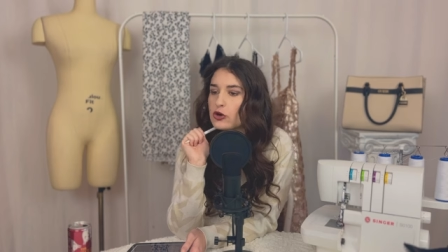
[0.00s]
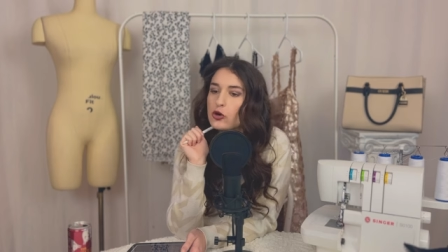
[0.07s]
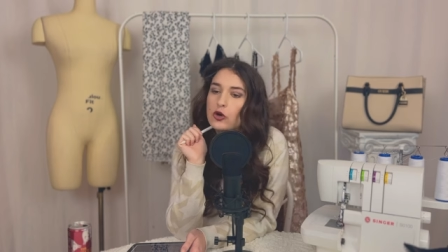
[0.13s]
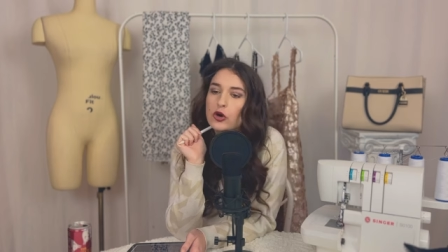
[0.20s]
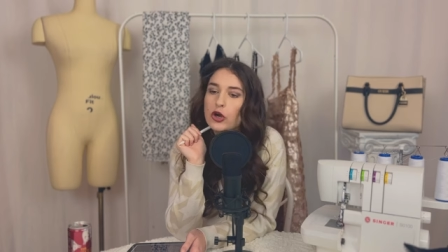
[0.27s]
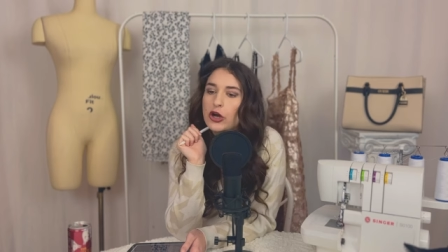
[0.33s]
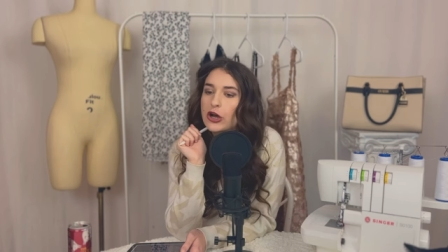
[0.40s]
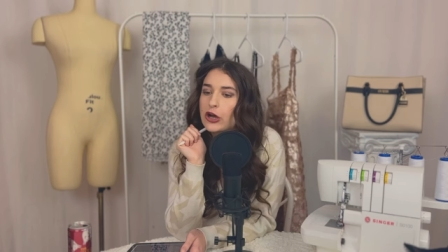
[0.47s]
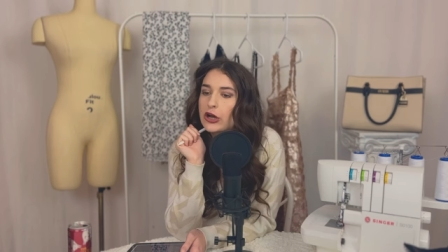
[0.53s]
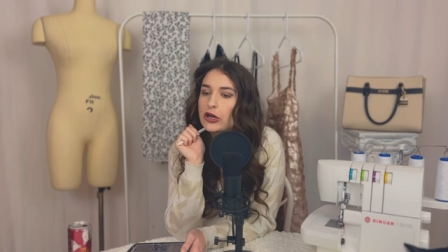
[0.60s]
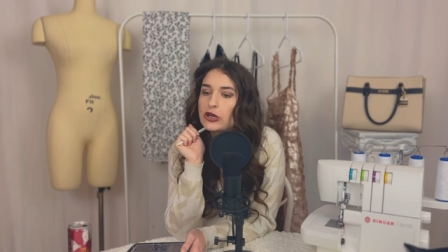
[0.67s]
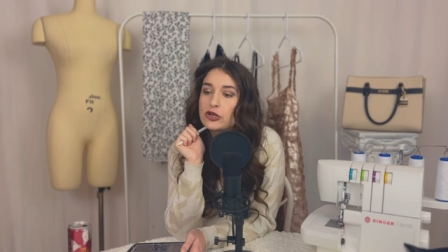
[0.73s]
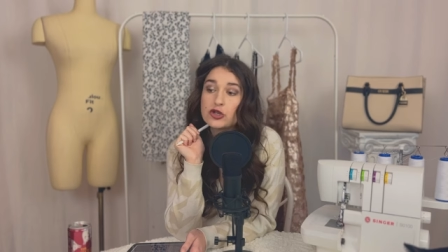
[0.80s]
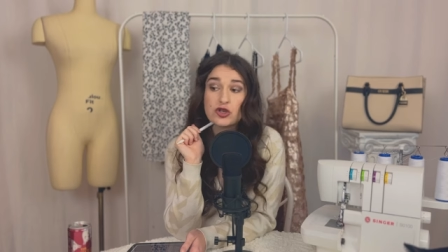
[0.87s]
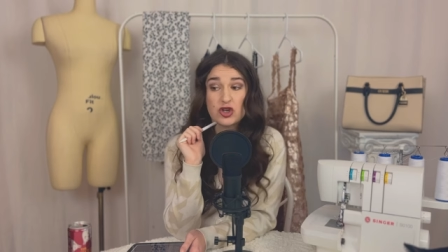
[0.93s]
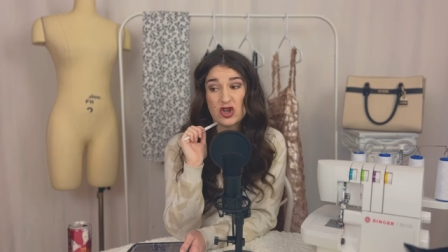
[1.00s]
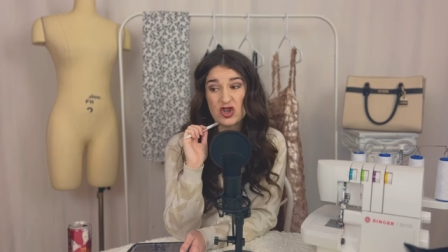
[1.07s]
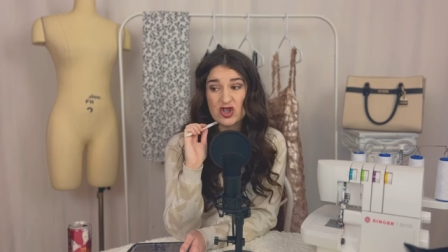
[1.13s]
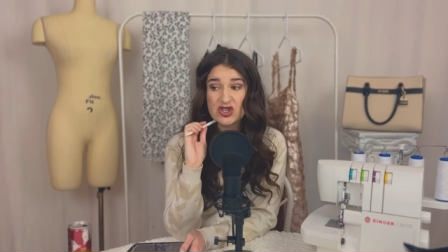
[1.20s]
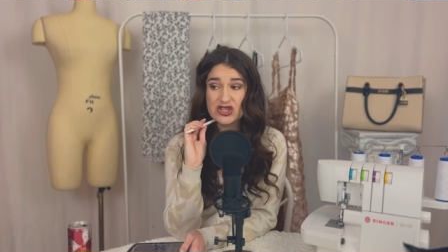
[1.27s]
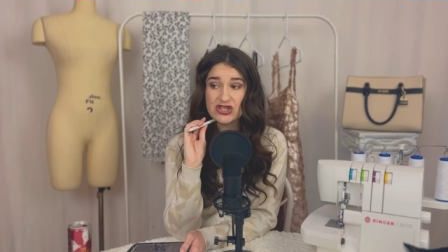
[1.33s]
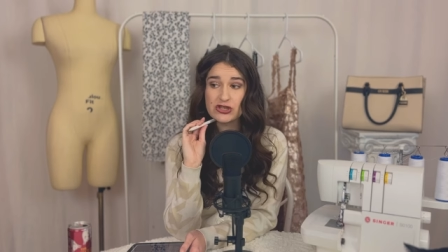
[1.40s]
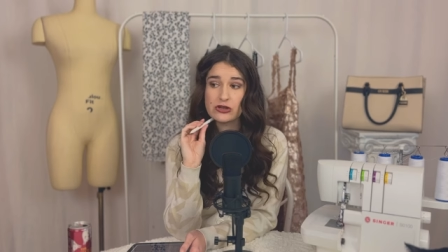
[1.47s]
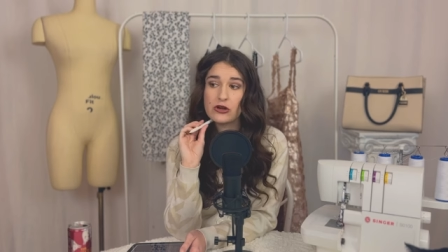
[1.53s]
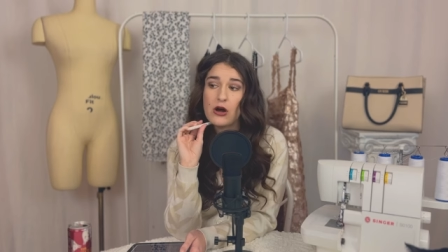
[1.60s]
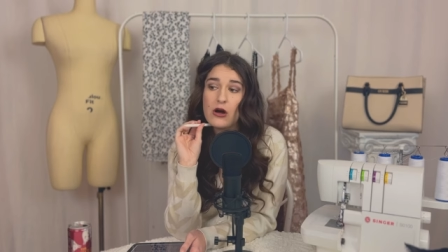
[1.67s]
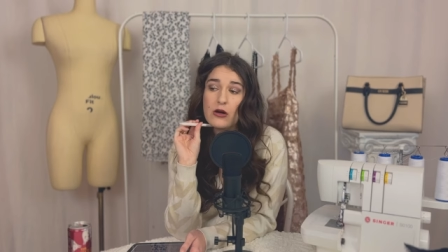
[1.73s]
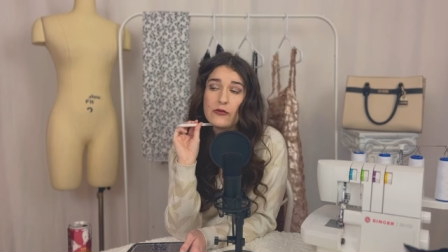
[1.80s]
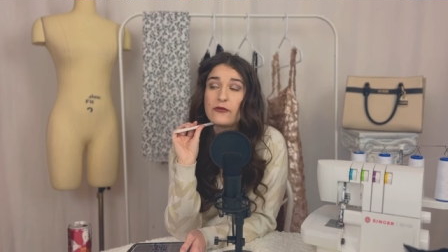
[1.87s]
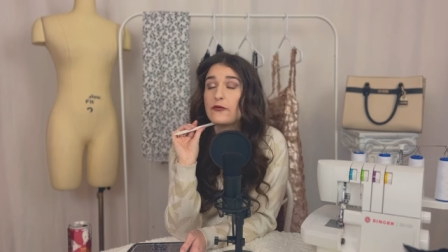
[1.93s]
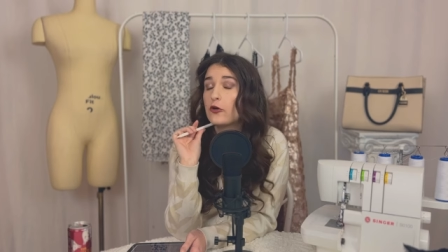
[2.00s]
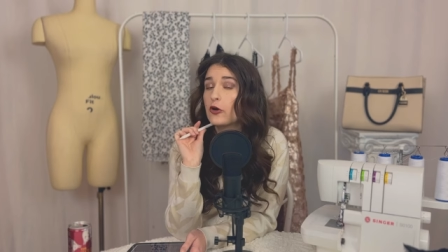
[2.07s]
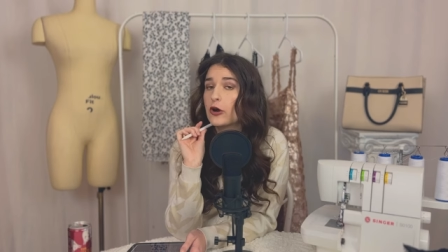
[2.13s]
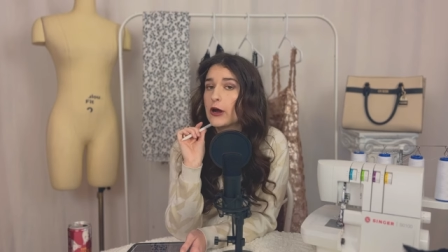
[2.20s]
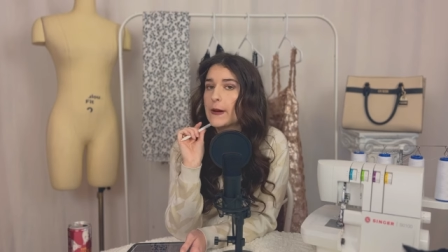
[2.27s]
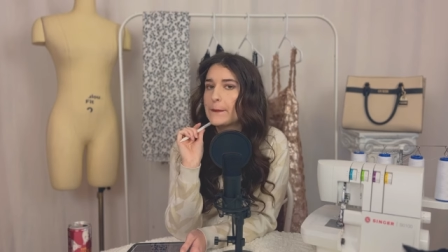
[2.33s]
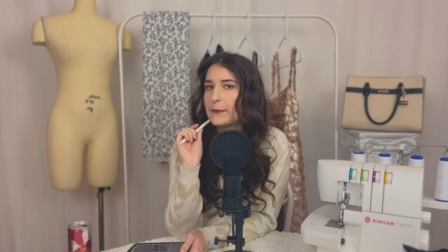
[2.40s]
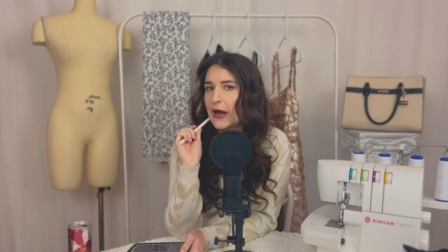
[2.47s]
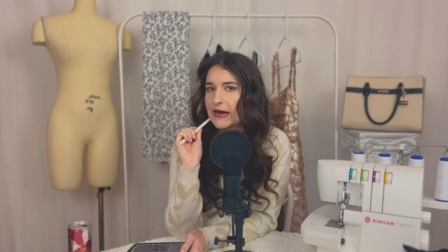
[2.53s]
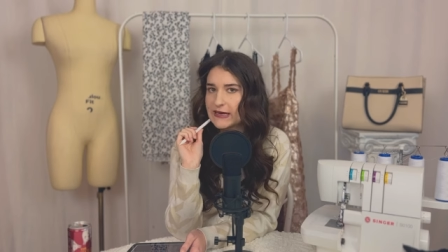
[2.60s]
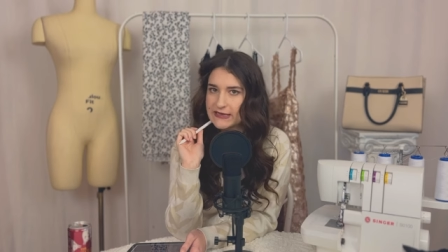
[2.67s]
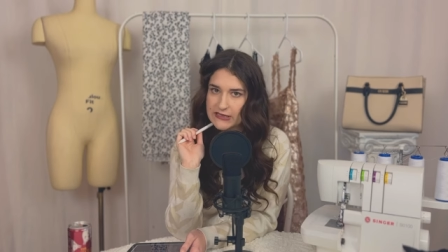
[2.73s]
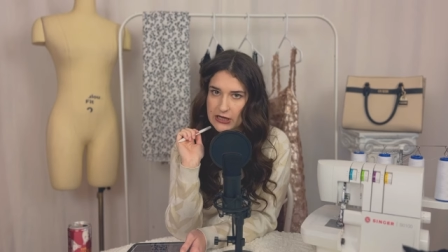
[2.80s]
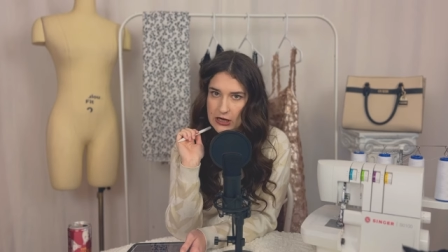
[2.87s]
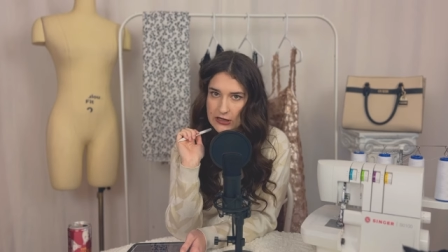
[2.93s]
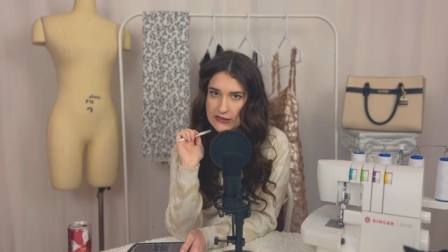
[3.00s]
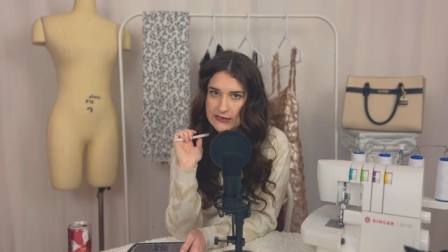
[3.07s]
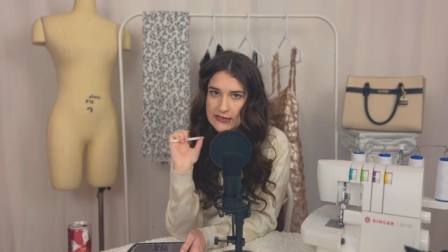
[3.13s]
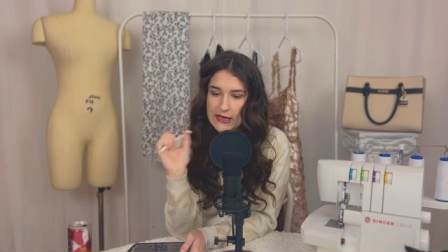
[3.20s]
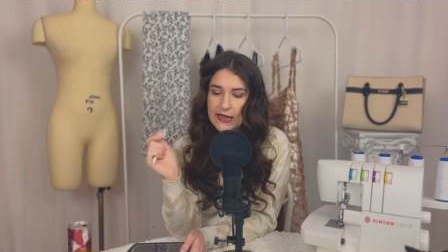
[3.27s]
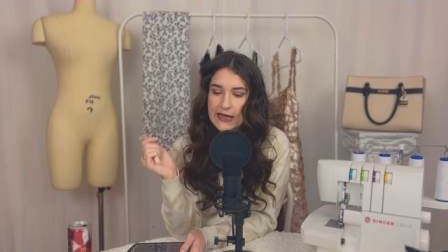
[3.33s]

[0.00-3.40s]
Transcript: or shirts call for bias cut?